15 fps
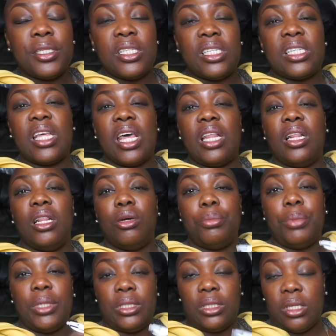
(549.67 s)
this is getting a little
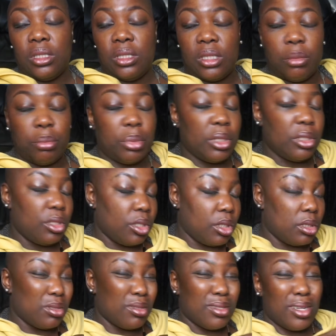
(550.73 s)
bit Sunset
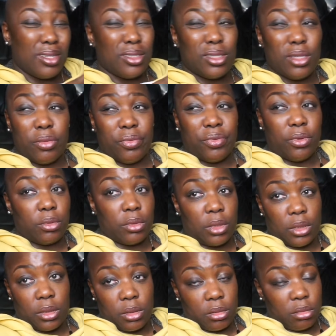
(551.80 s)
Beaches, because I just don't feel
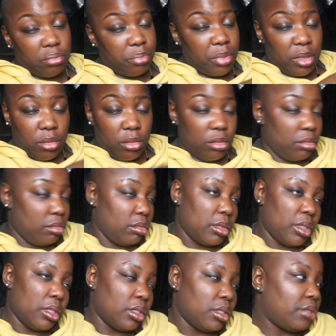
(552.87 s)
this. But no,
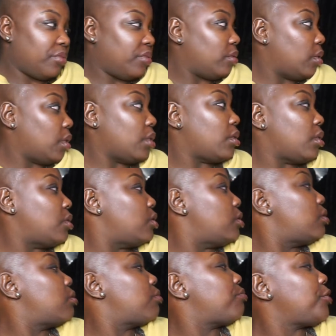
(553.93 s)
I just feel like they're
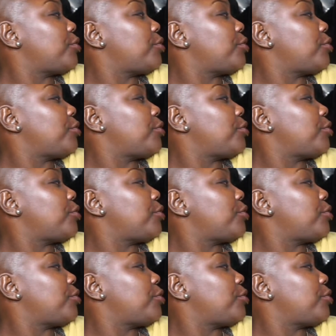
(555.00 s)
just